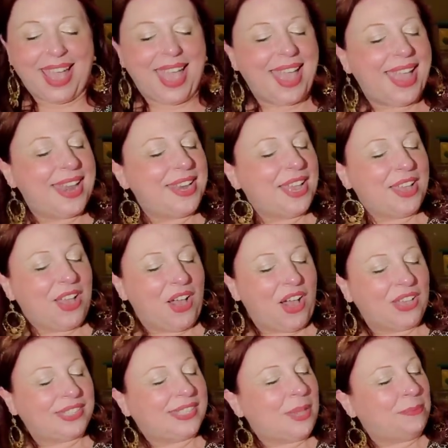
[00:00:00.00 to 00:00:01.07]
And
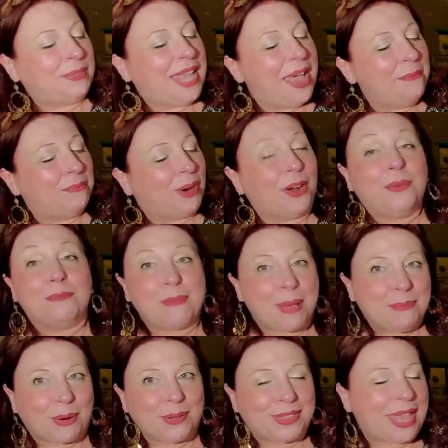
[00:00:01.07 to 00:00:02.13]
September,
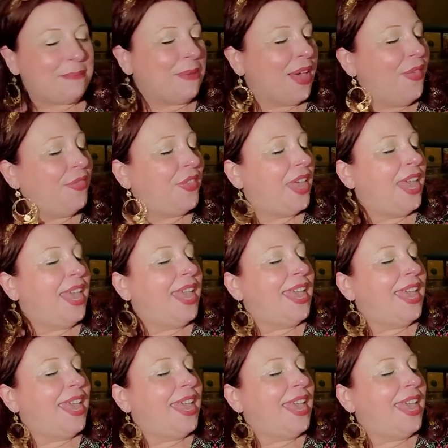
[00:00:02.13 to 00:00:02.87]
my birthday month,